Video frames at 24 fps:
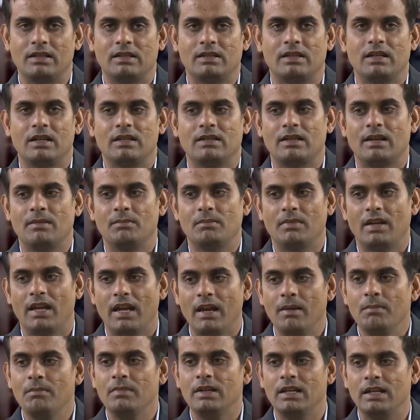us say, some
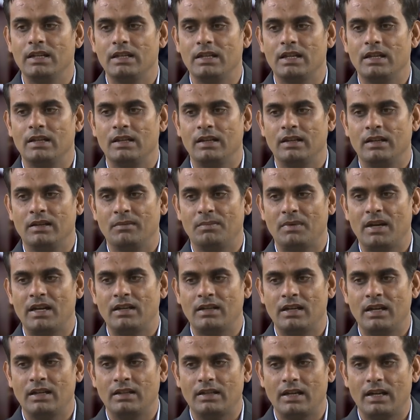m linearly
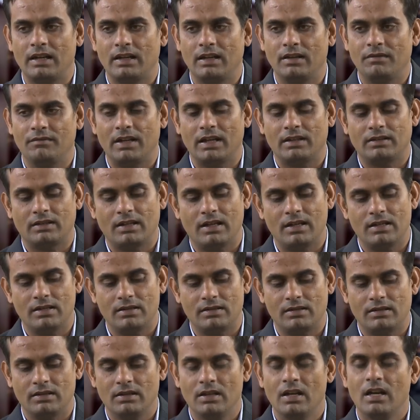independent eigenvectors
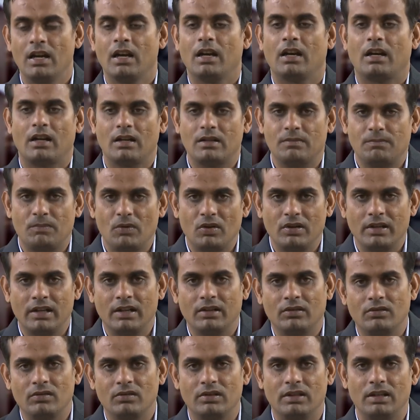
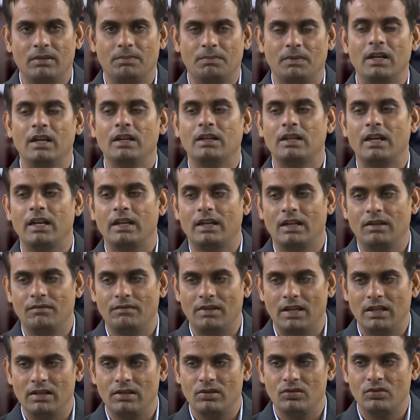corresponding to different
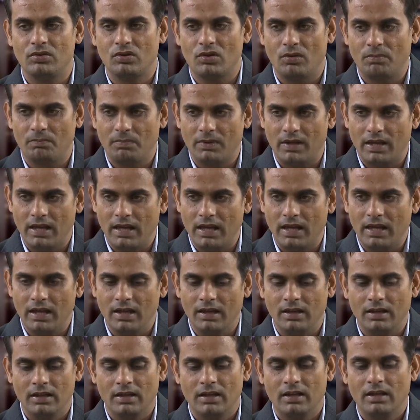eigenvalues of A,
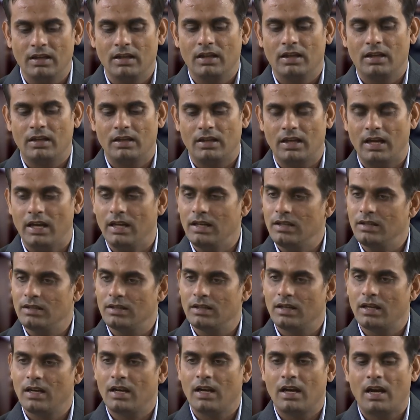then
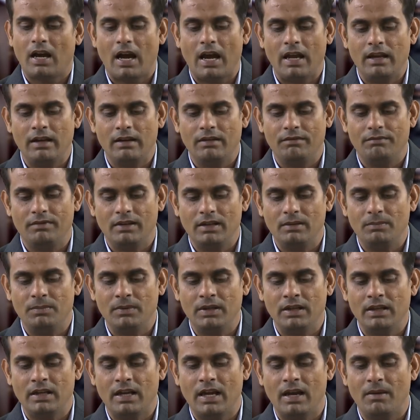I will
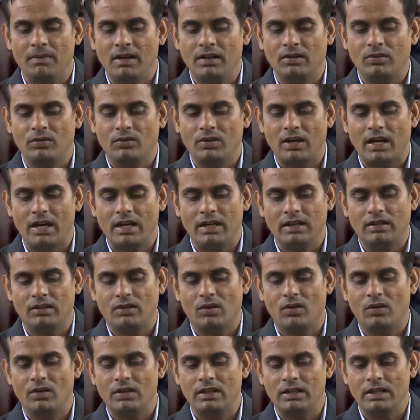be able to write
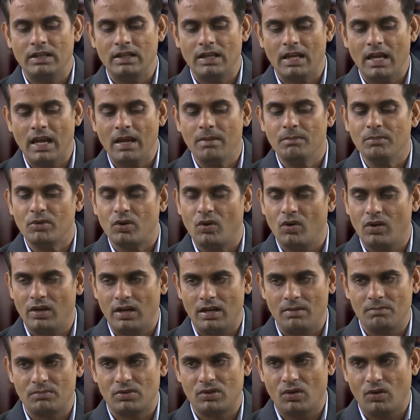only m
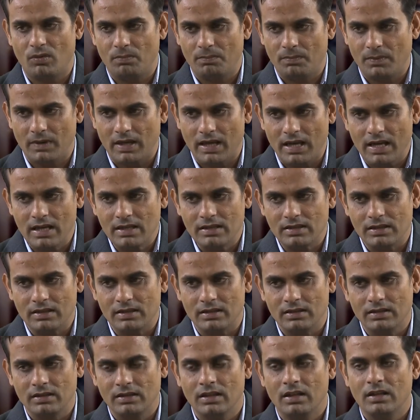columns of S.
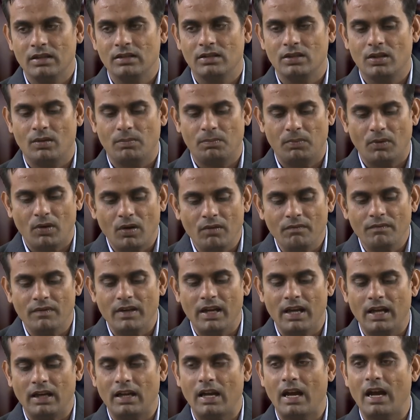So, from
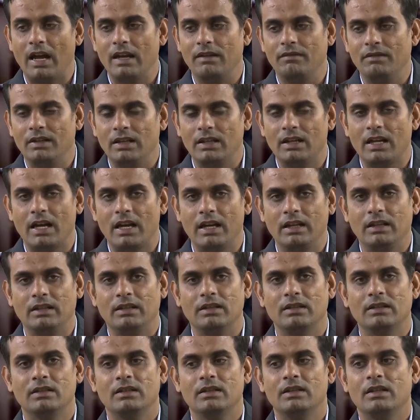where I will
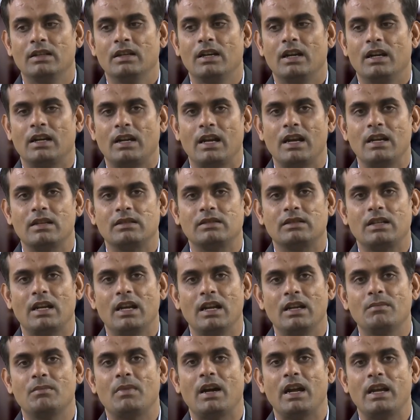write rest
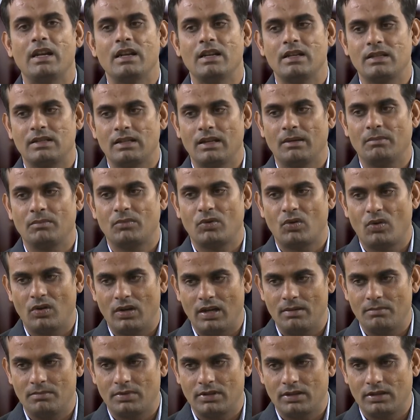n minus m
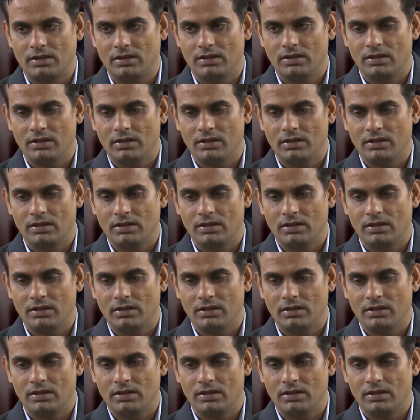columns.